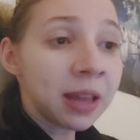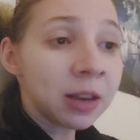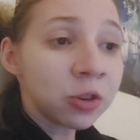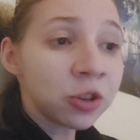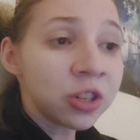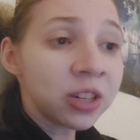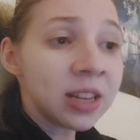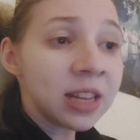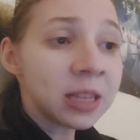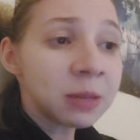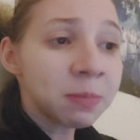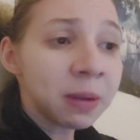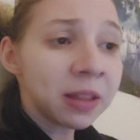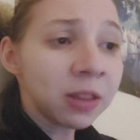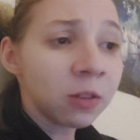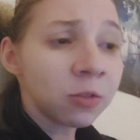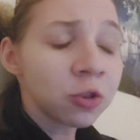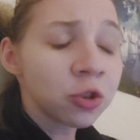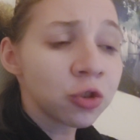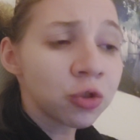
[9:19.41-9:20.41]
energy they
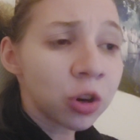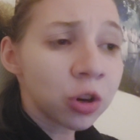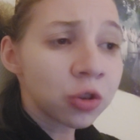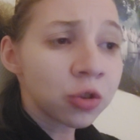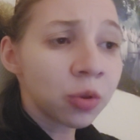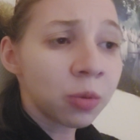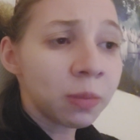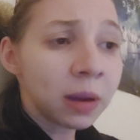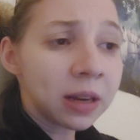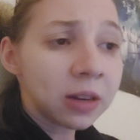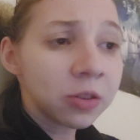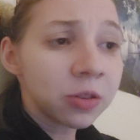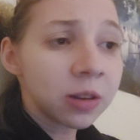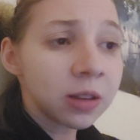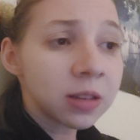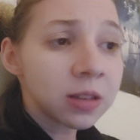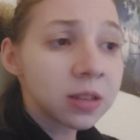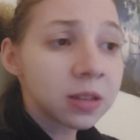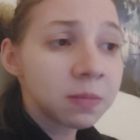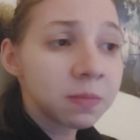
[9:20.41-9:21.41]
spend on structural
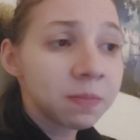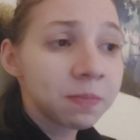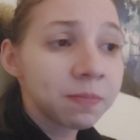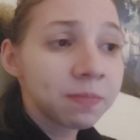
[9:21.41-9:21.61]
maintenance.